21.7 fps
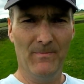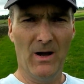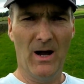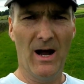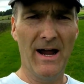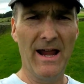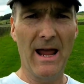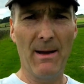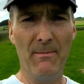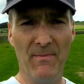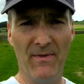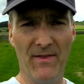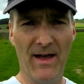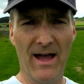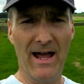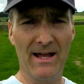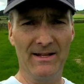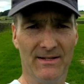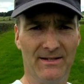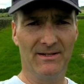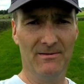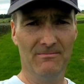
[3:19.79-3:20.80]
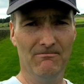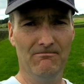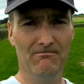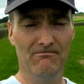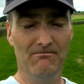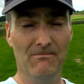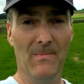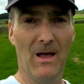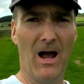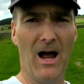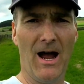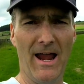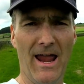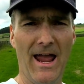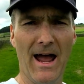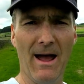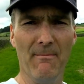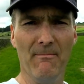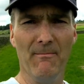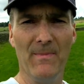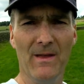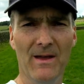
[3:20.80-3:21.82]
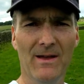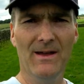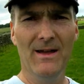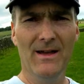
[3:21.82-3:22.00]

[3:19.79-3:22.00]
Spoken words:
I am that I am.